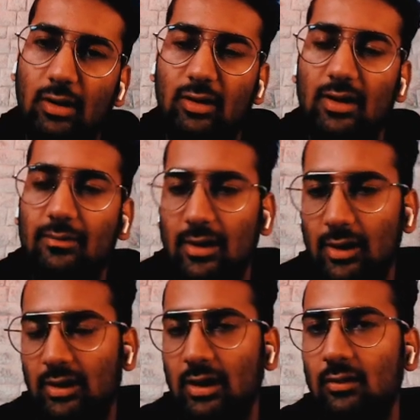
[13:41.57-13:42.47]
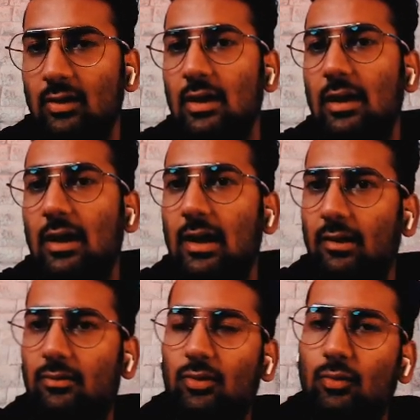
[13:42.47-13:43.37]
suggest anything
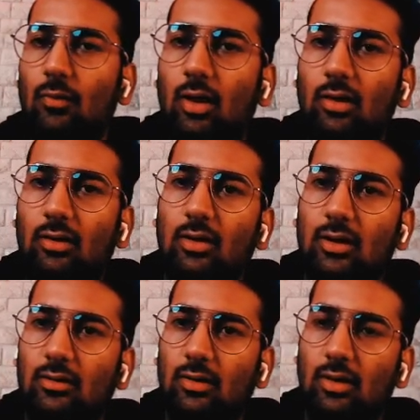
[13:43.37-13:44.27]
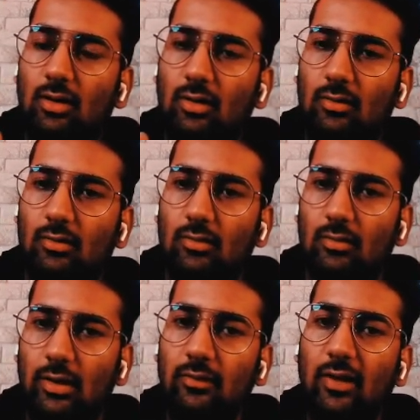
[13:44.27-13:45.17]
else you want
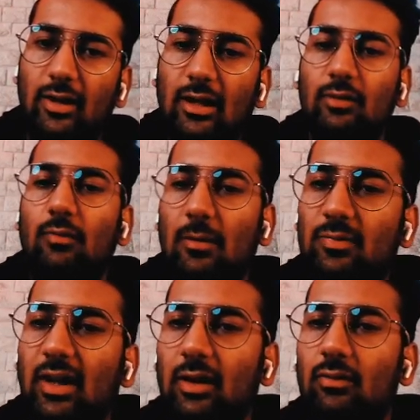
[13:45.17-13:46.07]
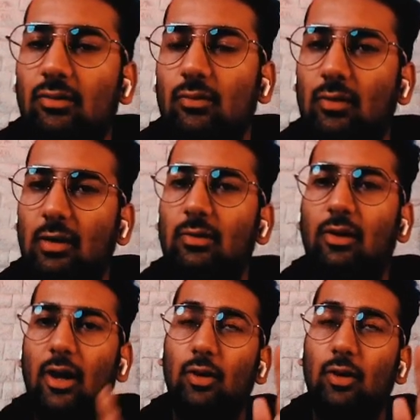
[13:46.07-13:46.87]
inside that website, so I will try